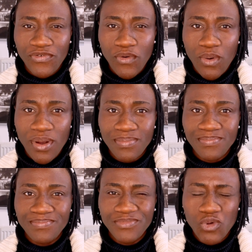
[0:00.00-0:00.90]
for
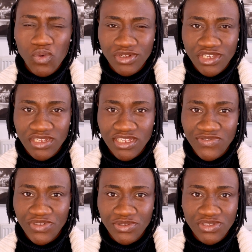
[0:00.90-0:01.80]
watching this
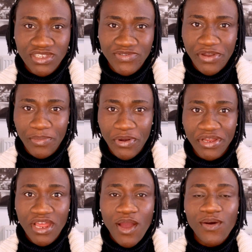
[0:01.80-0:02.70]
video to this very point
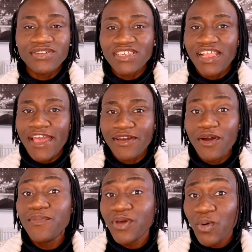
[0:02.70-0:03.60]
until i
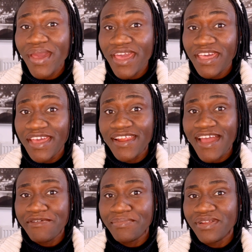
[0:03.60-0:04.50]
come your way again
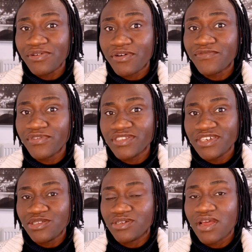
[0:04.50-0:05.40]
i remain comfort
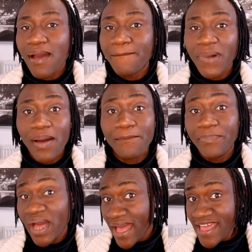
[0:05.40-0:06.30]
gideon bye bye